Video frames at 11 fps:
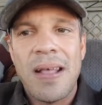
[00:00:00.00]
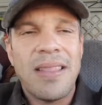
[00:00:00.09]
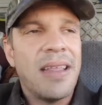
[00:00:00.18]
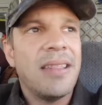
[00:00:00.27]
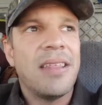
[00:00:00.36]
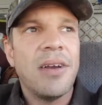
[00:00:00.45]

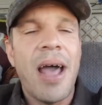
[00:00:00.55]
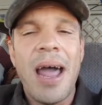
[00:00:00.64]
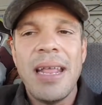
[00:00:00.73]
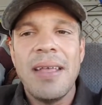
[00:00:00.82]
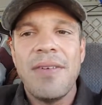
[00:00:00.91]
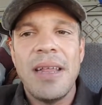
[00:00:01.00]
then they're not
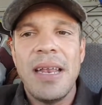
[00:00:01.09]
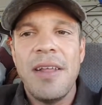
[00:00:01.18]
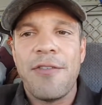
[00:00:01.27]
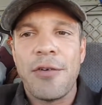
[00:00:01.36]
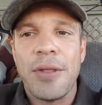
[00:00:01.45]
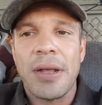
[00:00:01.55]
even in
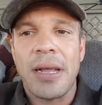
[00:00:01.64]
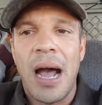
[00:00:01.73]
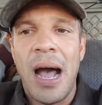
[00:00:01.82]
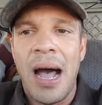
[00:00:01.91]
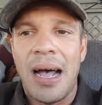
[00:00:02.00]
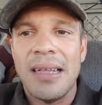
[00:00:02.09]
it for the
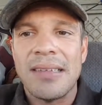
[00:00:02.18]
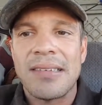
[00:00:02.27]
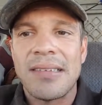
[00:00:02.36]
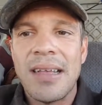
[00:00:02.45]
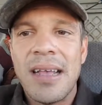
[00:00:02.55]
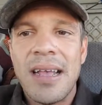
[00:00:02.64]
cause